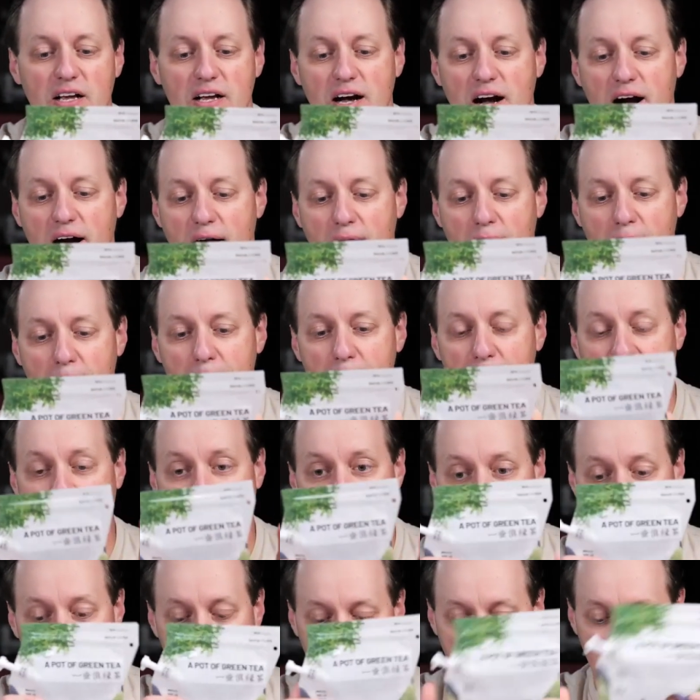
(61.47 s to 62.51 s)
Um,
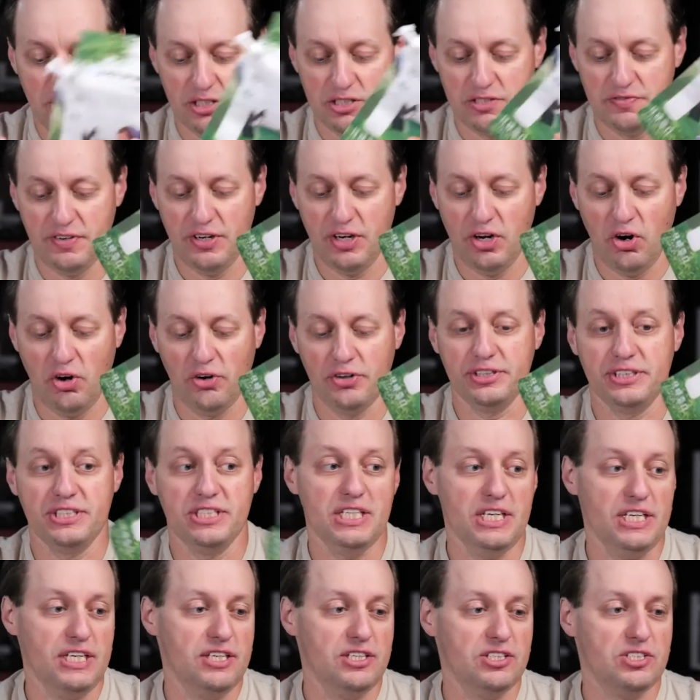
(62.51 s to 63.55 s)
and because they are
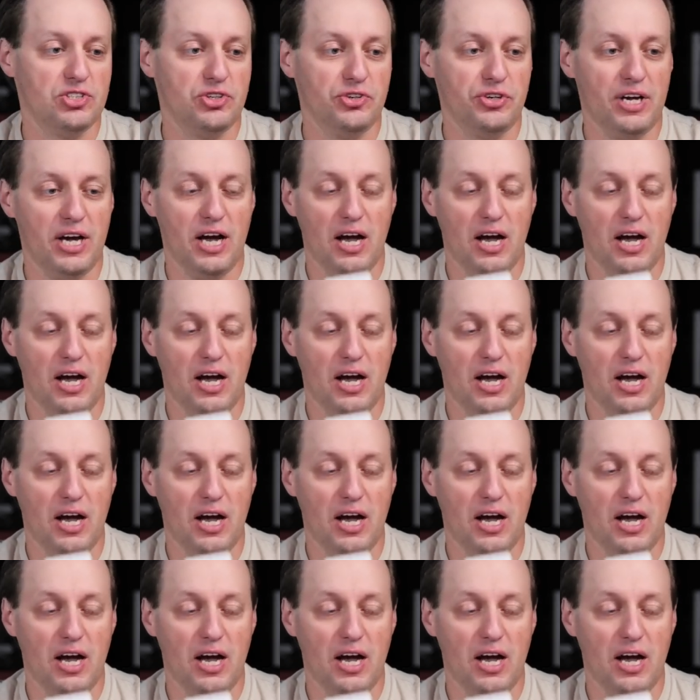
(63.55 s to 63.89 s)
tea, so you